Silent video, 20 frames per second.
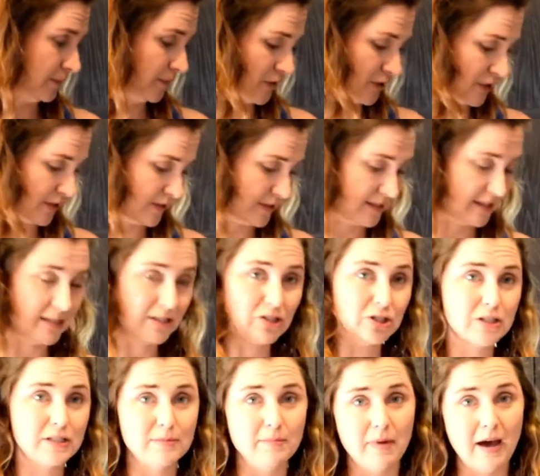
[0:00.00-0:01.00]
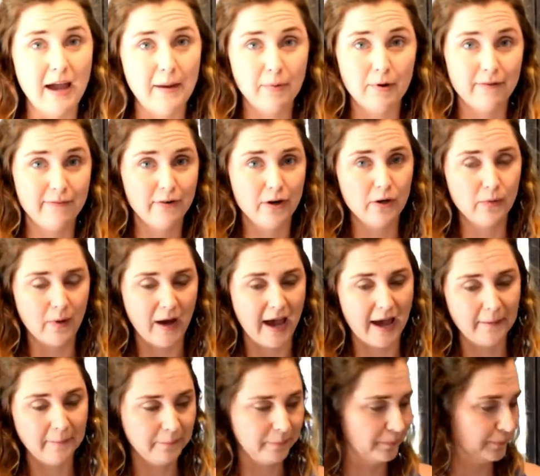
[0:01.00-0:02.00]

So this is just my preferred way.